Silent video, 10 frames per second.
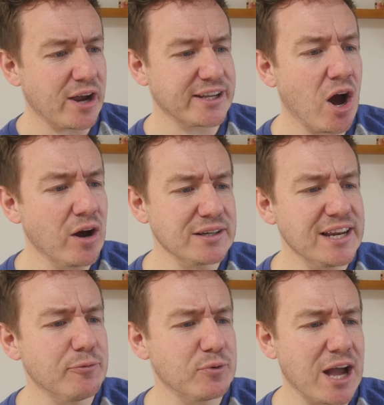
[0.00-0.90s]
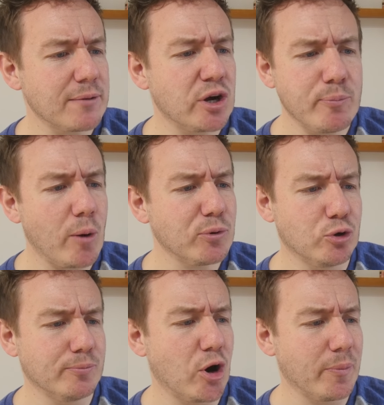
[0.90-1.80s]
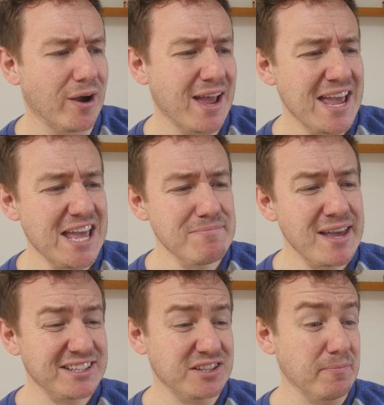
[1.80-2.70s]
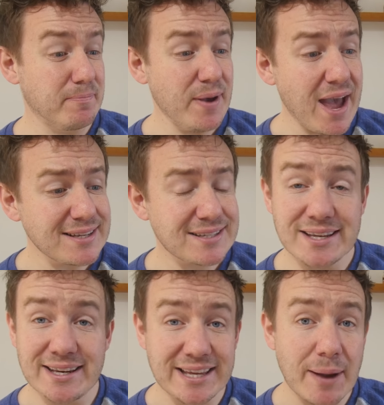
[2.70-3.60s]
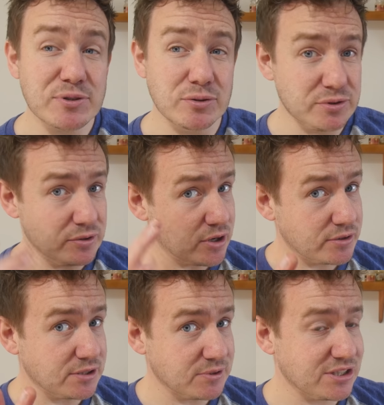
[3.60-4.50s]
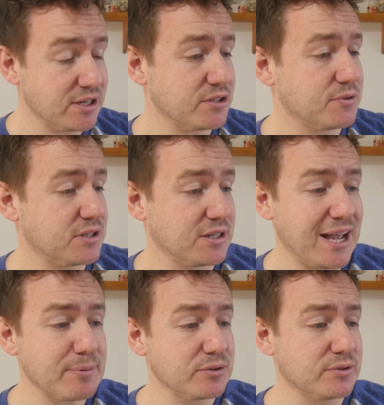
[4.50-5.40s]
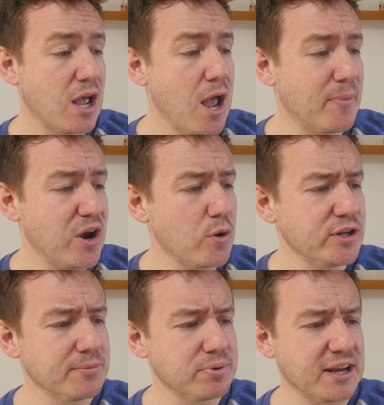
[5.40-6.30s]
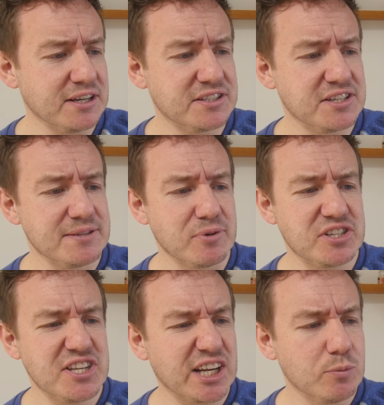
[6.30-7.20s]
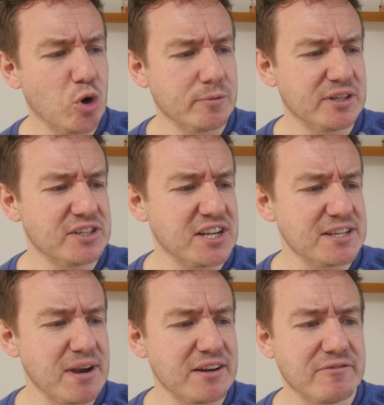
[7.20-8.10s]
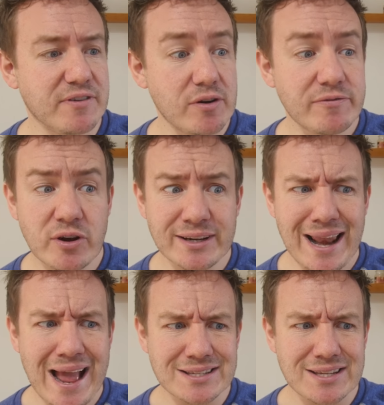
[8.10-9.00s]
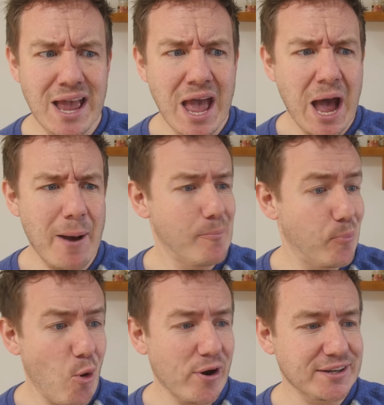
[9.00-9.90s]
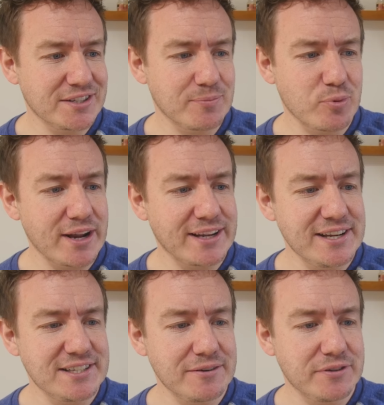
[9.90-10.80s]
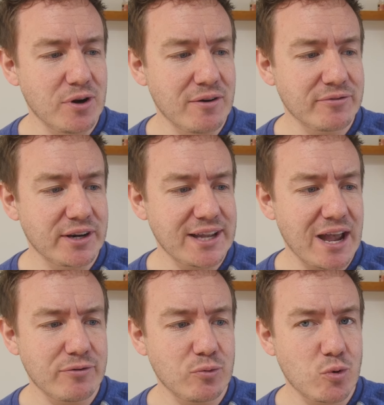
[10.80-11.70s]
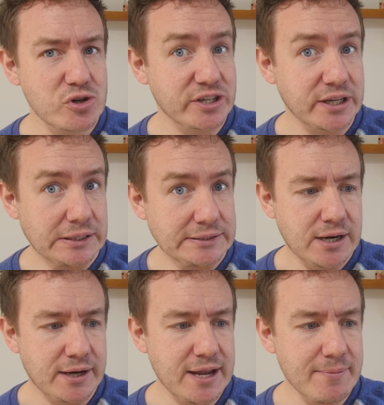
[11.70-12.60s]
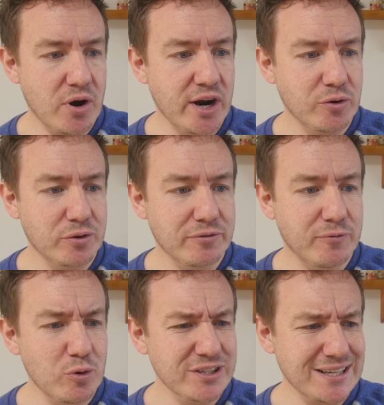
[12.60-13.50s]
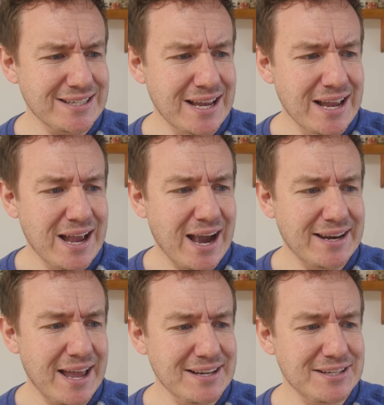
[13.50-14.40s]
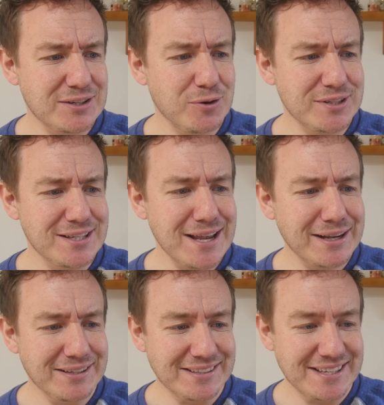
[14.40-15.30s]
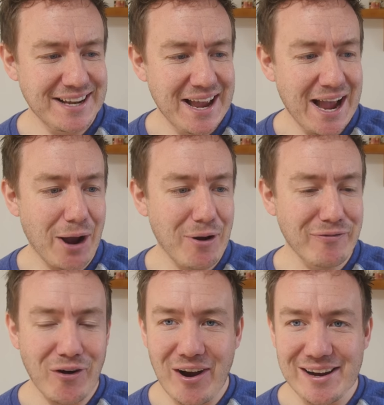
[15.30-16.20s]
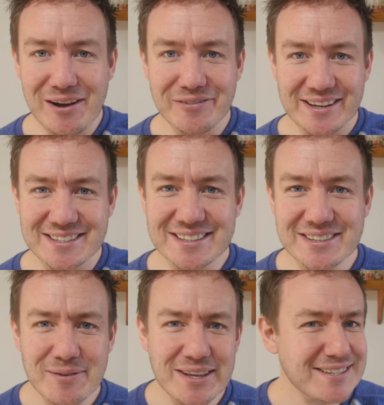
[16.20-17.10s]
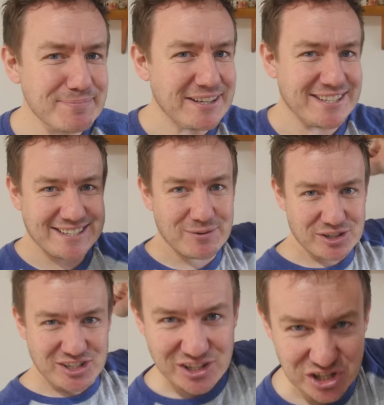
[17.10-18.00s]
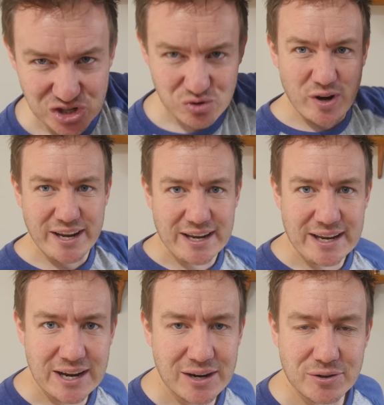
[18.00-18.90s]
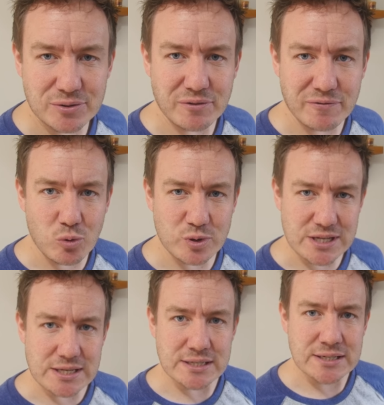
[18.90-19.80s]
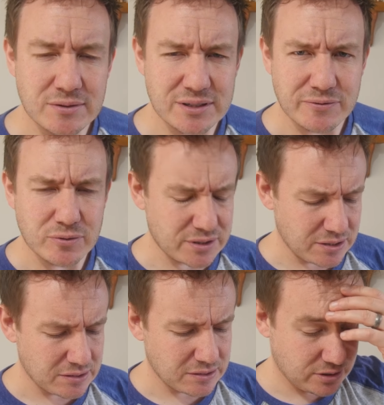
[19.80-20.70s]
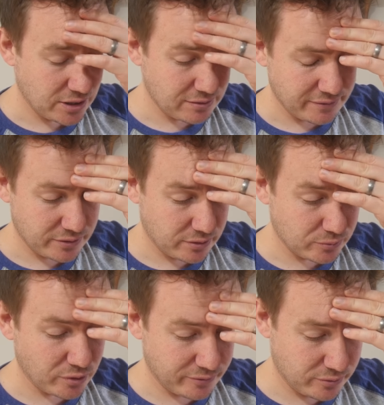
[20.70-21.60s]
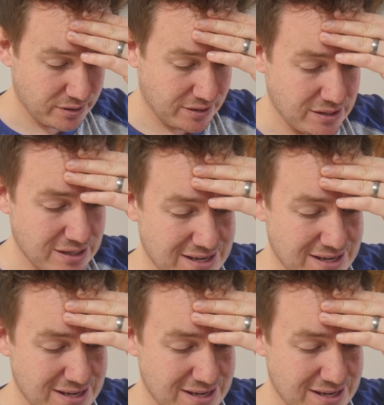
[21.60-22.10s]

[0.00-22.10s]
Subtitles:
I can't live without my popcorn popper. It makes the best, in capitals, you know someone's serious with in capitals. My only complaint is this is my second one because it is made of very fine glass and boy does it break easy if you aren't very careful washing it. I hit mine on the faucet and hence got a second. However, I love it. That makes it sound like she actually struck it on the faucet. What is a faucet? Generally forgotten what a faucet.